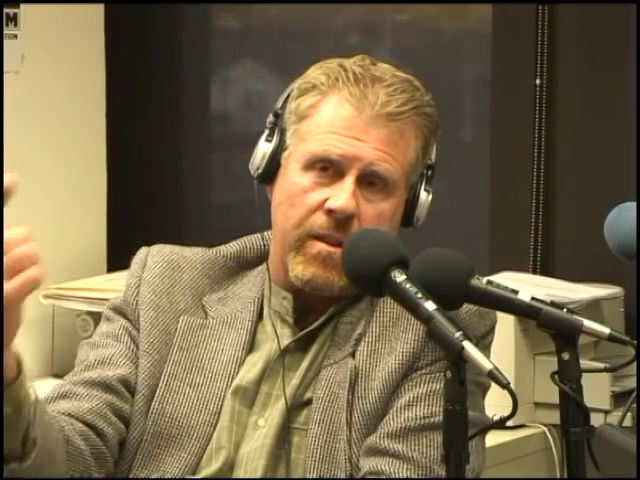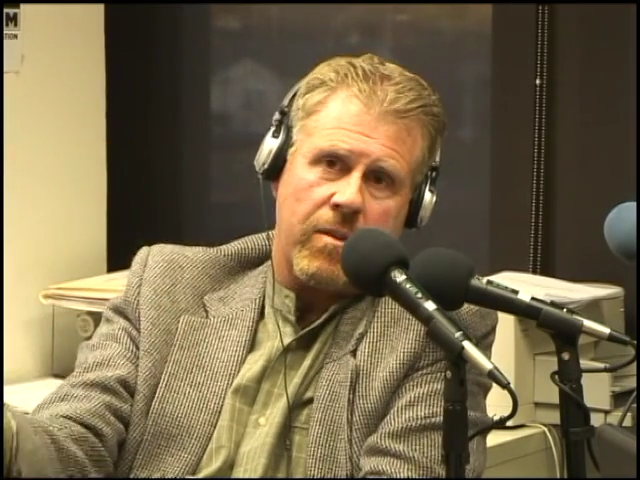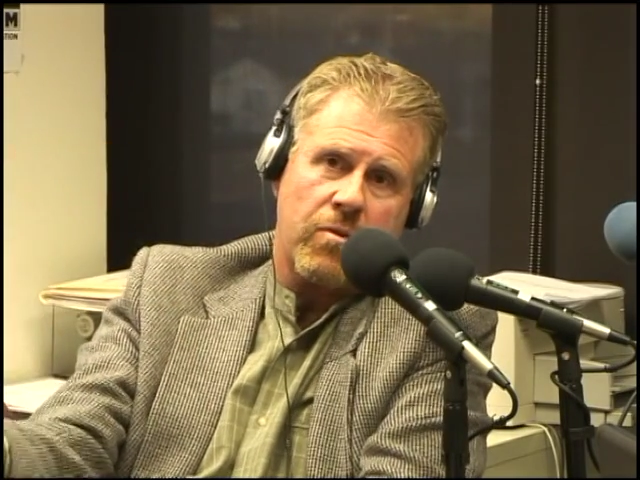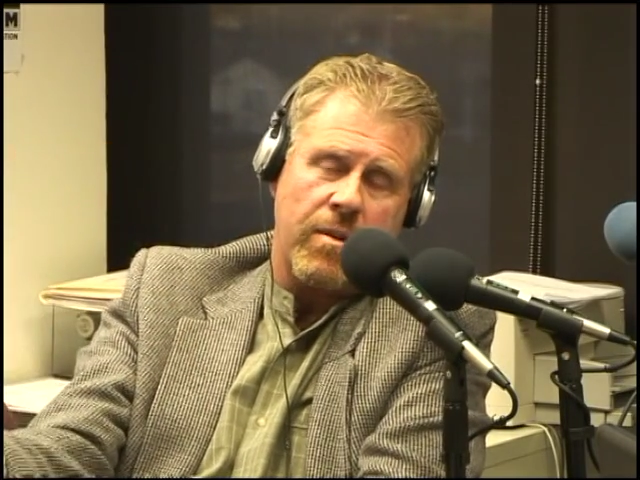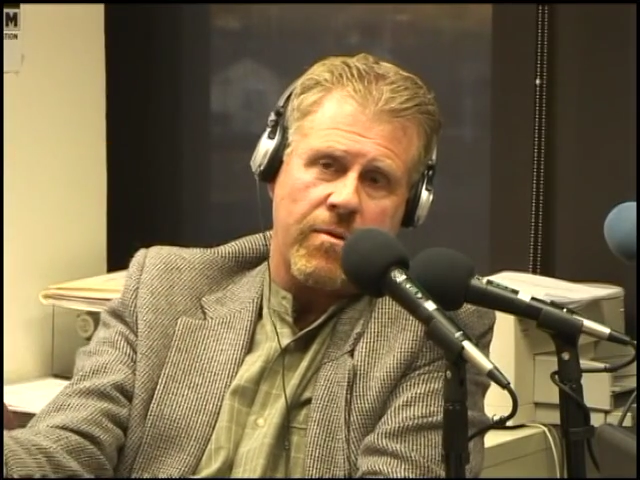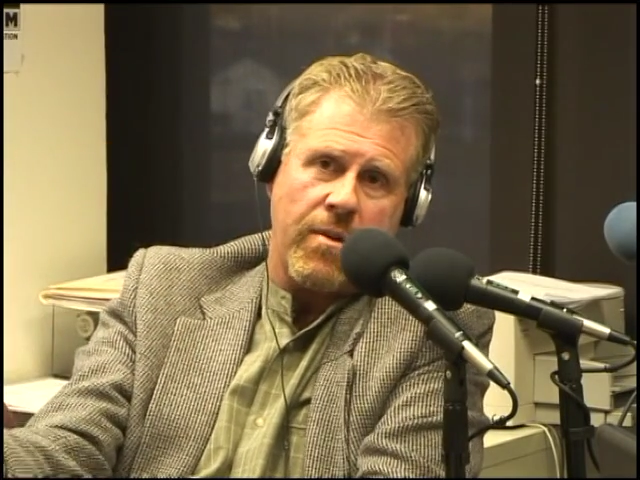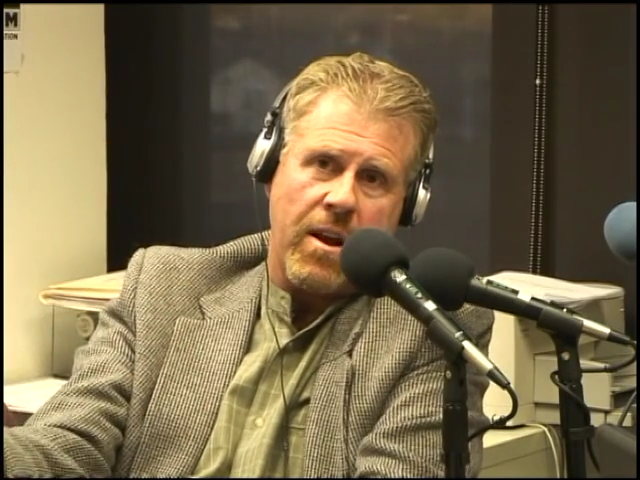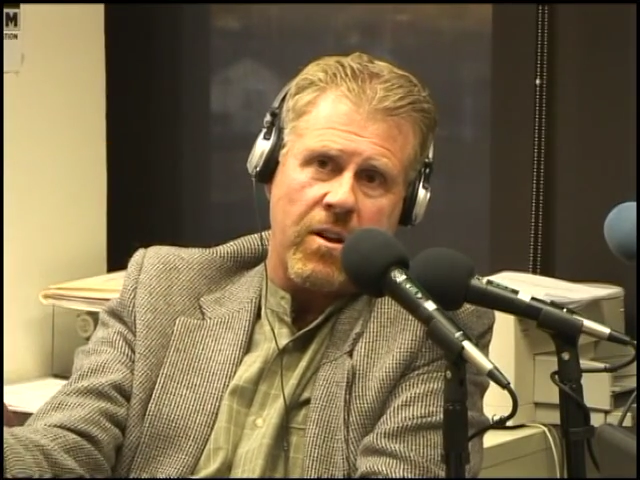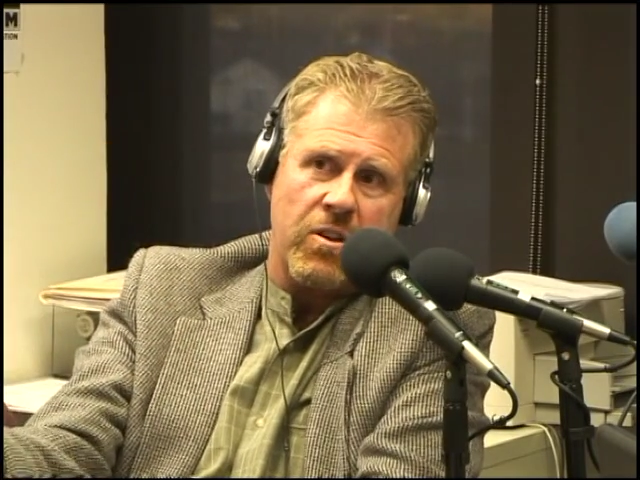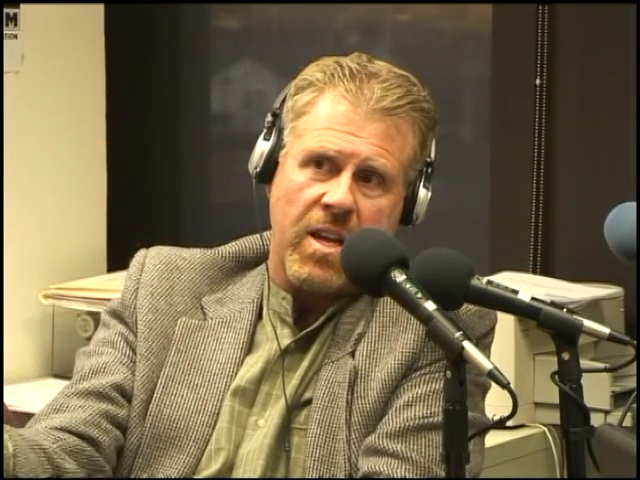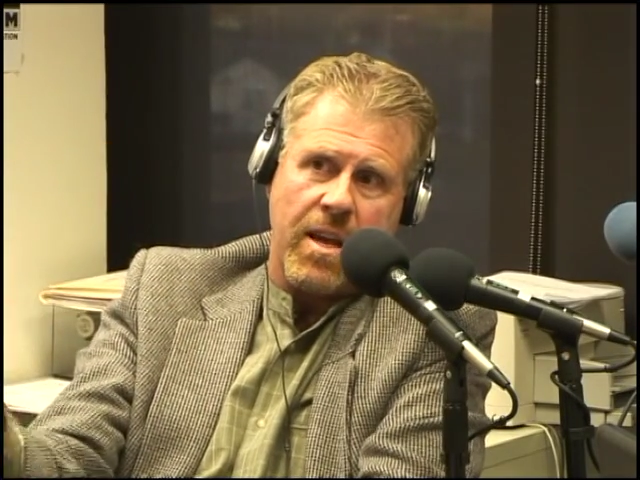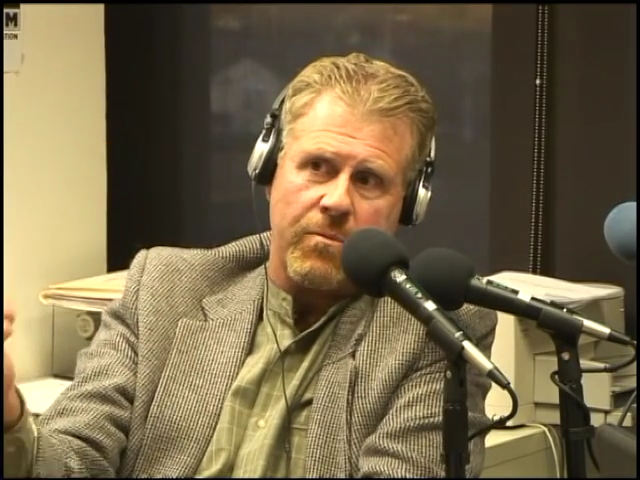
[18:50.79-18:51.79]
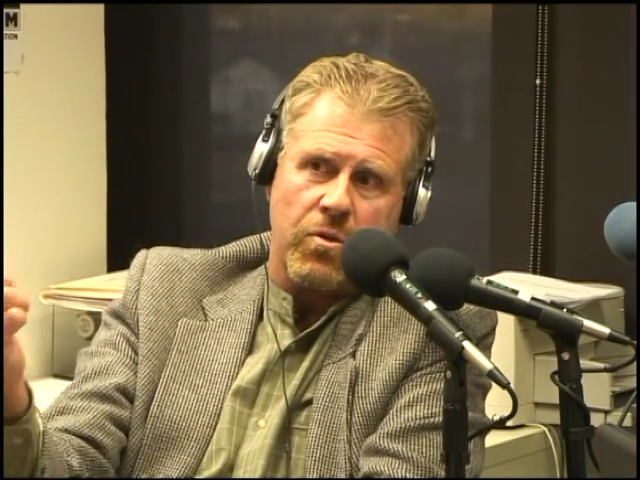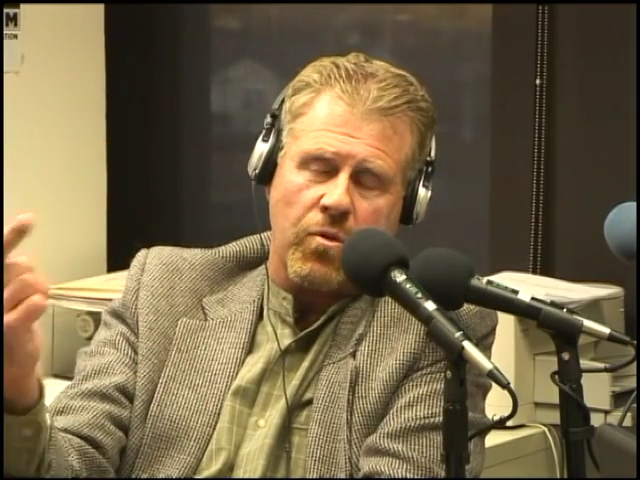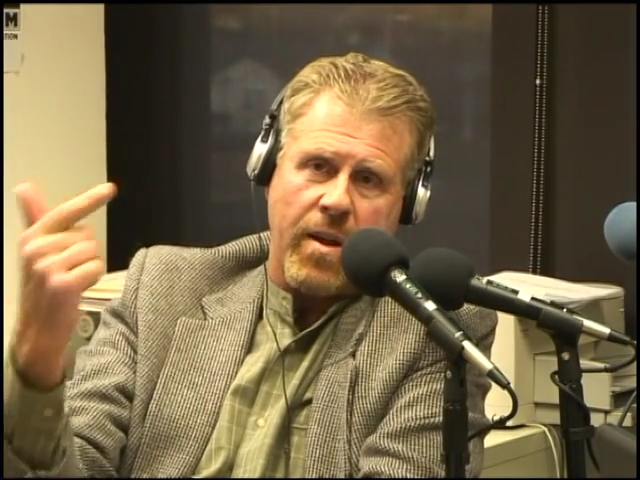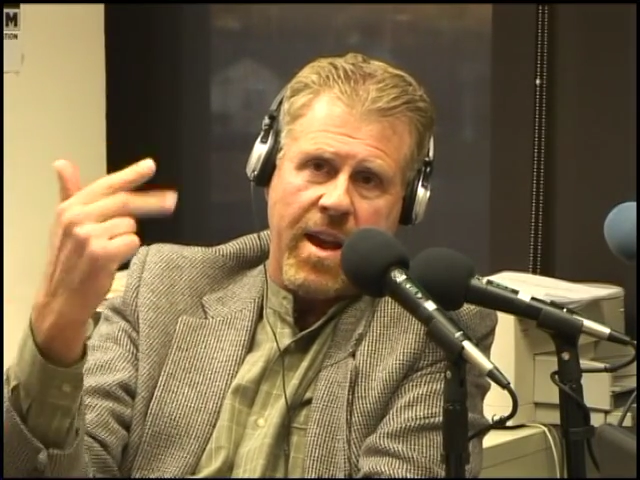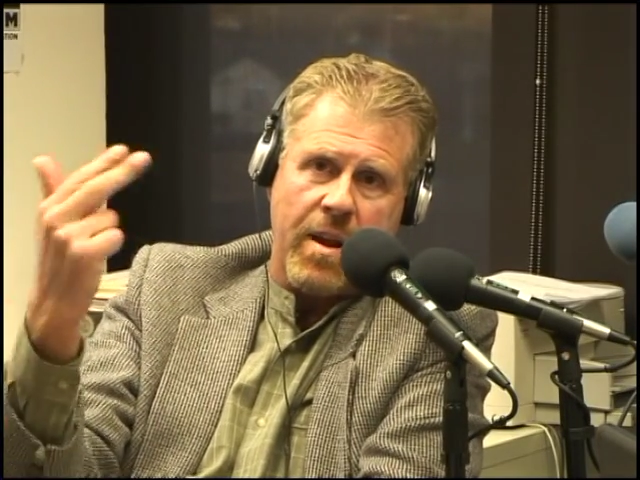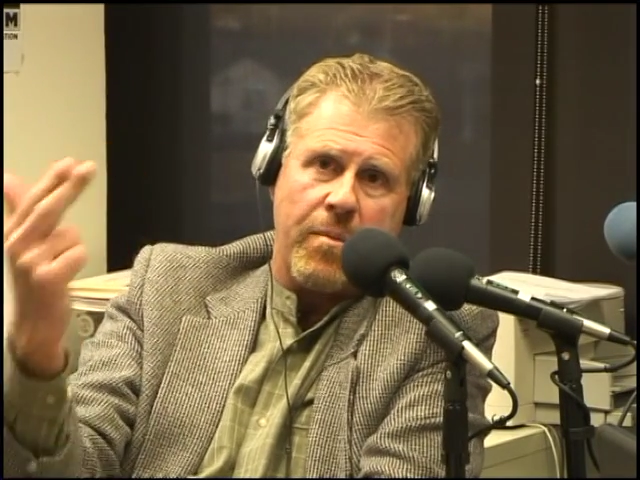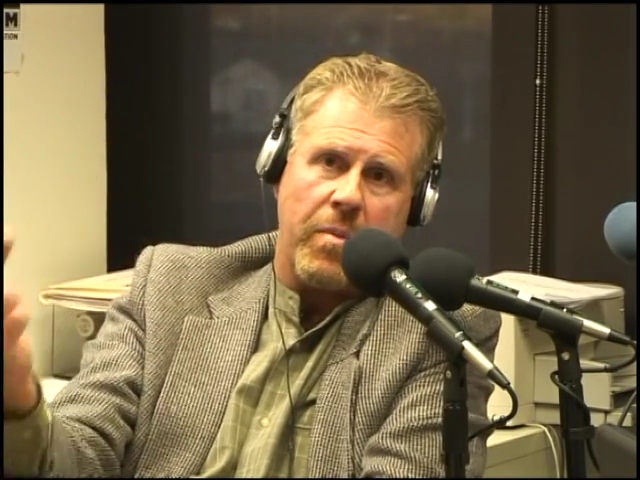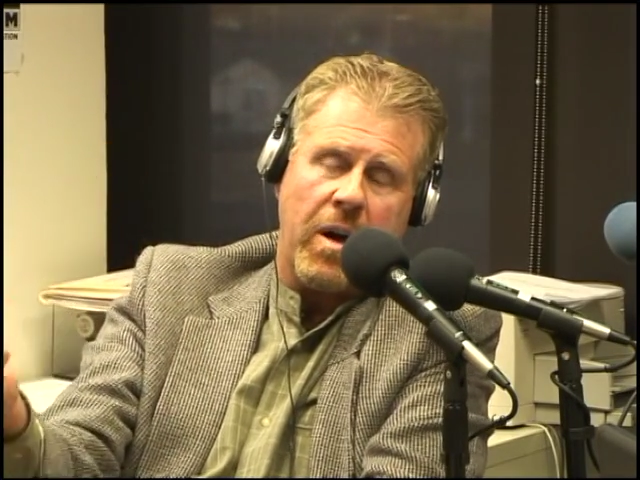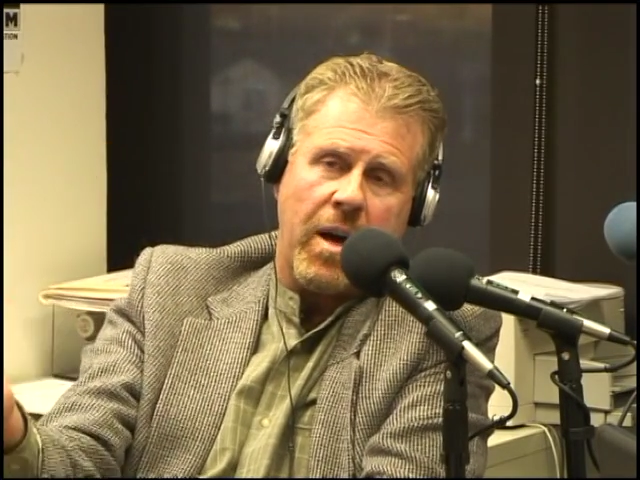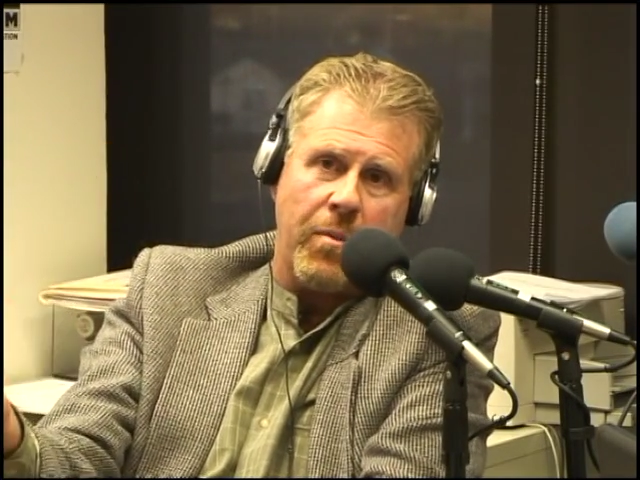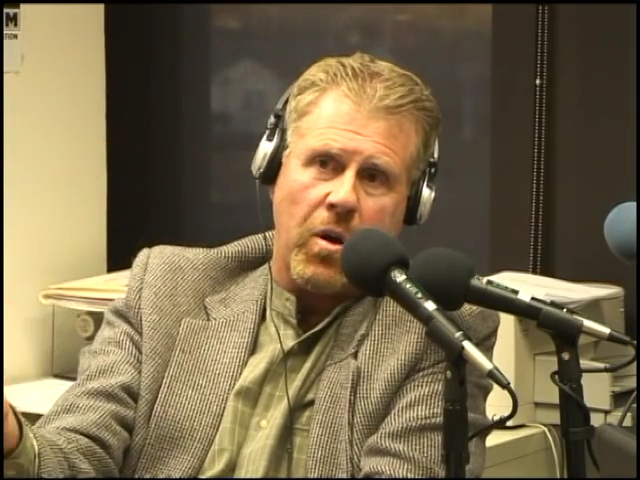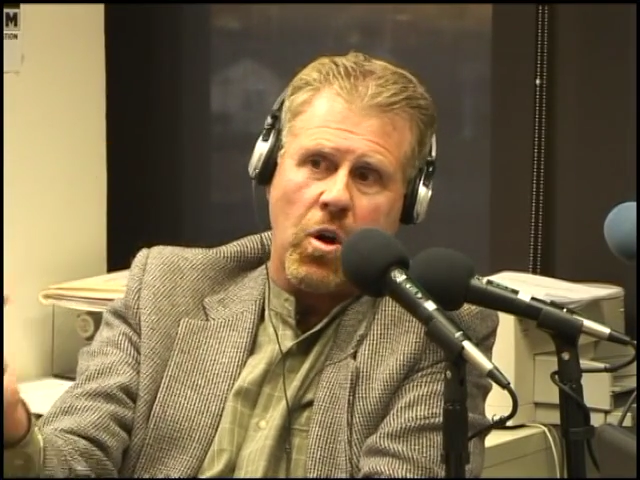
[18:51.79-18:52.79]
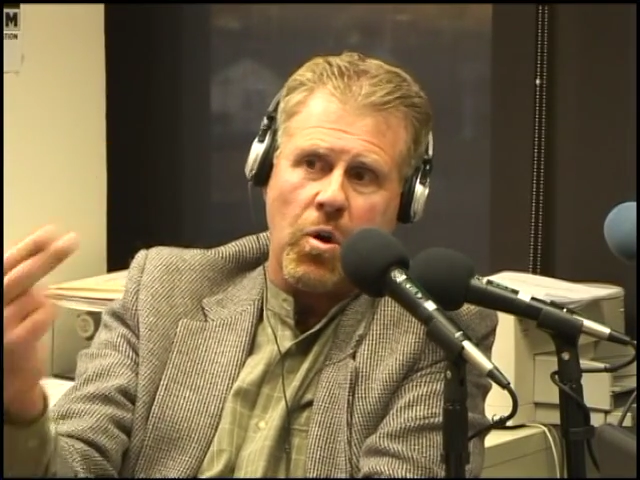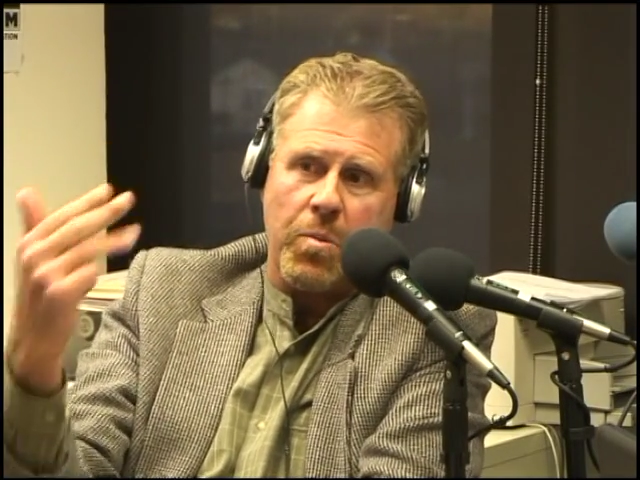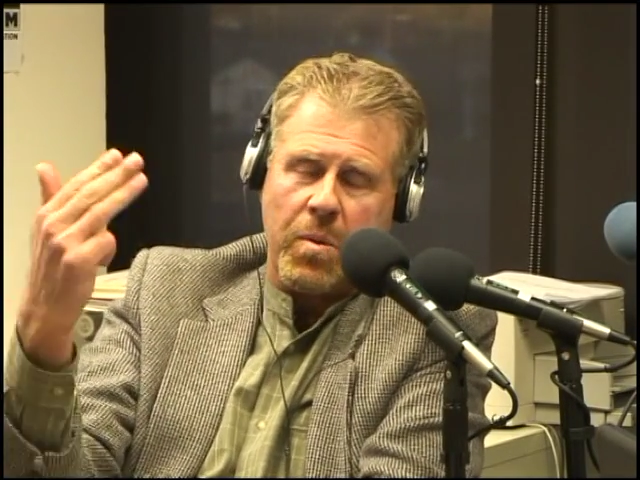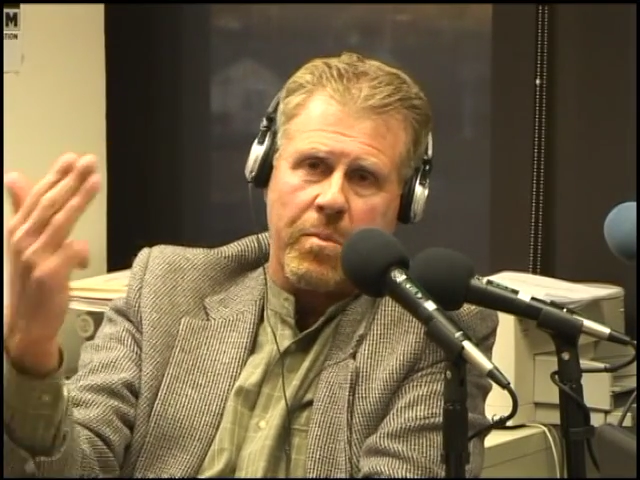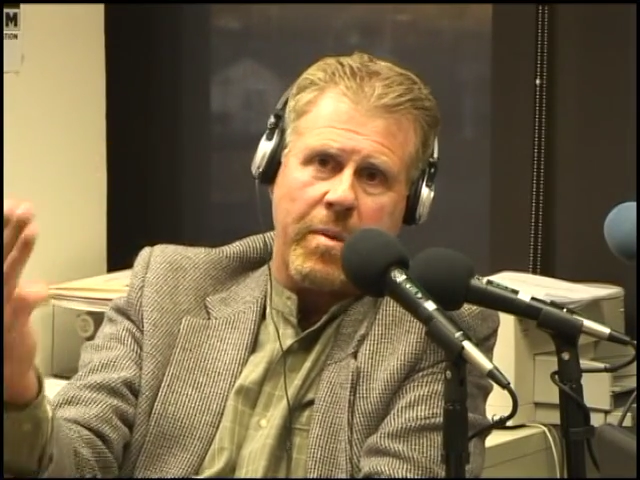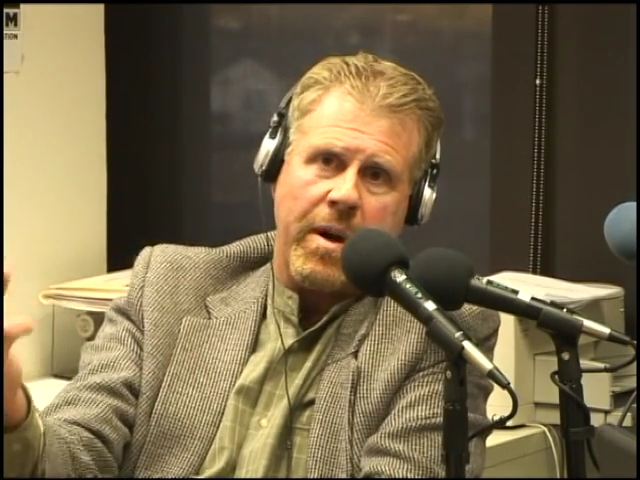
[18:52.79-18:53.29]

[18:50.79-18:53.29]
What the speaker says: the screenwriter James Grant, Bob Hope,